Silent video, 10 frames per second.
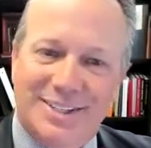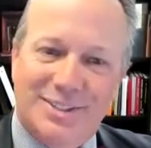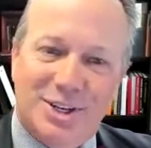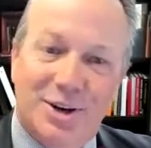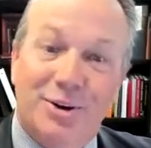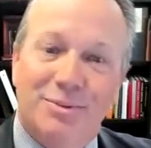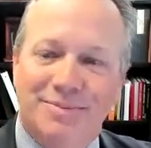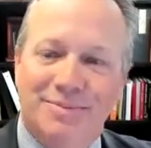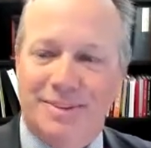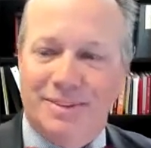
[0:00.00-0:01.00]
So
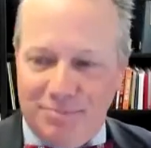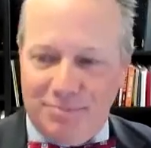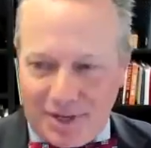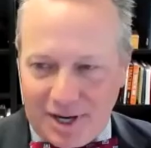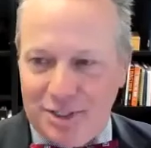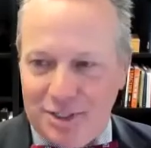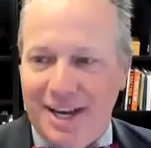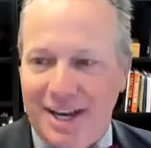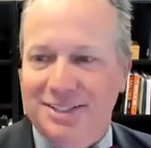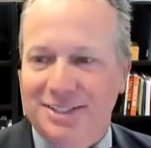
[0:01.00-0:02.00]

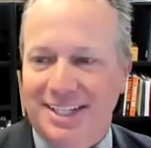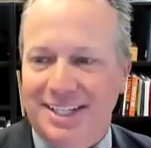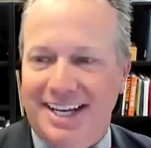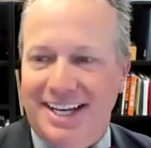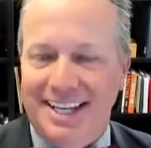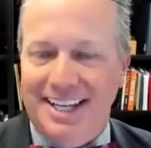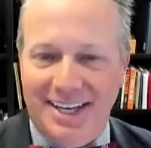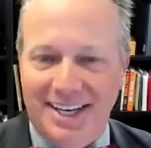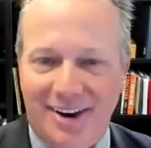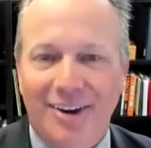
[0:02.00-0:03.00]
contracts, I
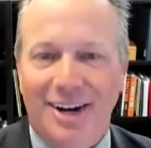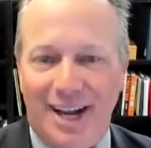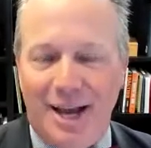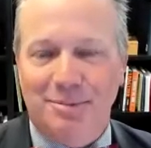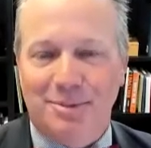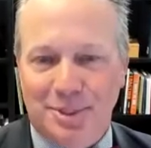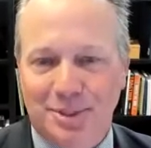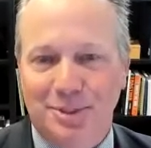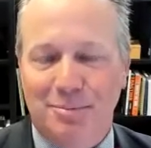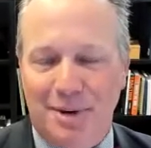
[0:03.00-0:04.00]
think, are an
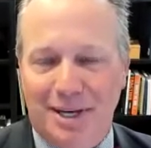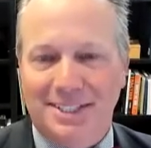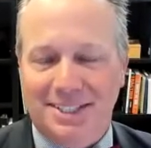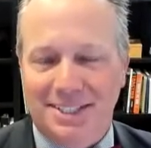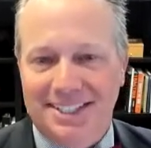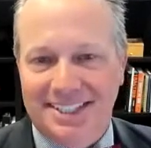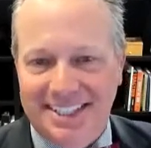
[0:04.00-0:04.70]
absolute must.